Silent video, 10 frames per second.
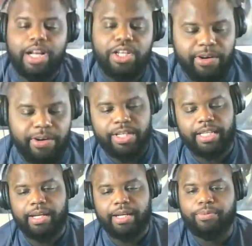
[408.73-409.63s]
controversy I
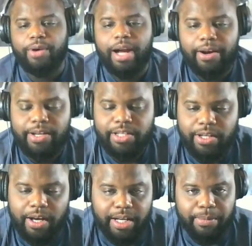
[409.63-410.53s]
think Breyer is
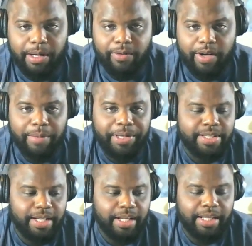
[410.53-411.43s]
talking about, Robbie,
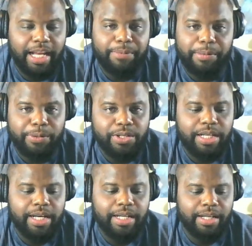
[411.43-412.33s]
is that a lot of people are
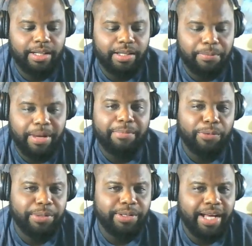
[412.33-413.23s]
saying that the
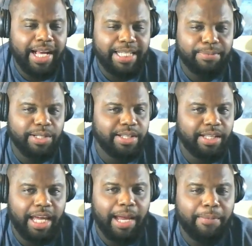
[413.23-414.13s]
Batmobile aspects of
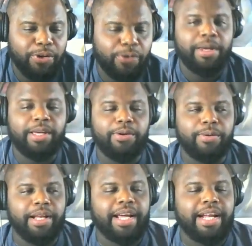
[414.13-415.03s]
the game don't make
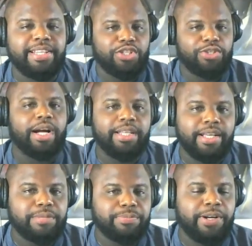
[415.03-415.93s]
you. It kind of takes you out of
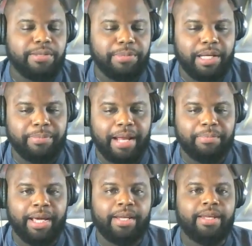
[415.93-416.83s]
the experience of being
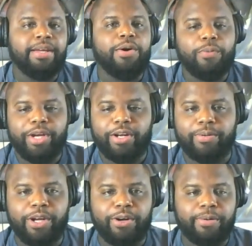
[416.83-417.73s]
Batman, where
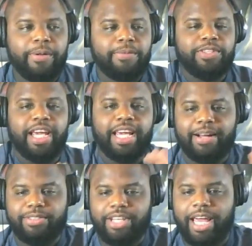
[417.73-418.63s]
you're, you're taking
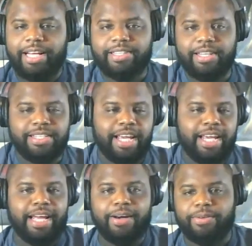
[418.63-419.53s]
out tanks and
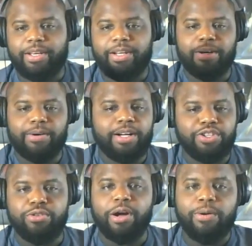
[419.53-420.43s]
taking out, you know, uh,
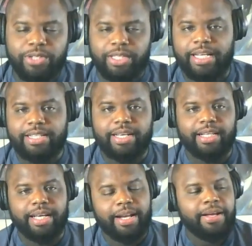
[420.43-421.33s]
drones and things
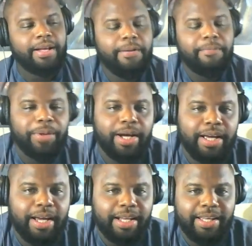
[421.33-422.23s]
like that.
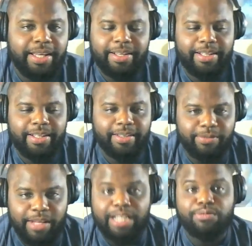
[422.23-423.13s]
Uh, and that,
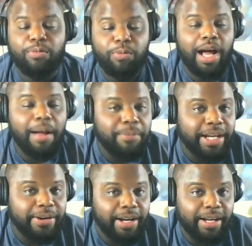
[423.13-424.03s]
that's from what I'm
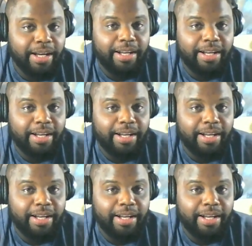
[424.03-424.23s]
hearing.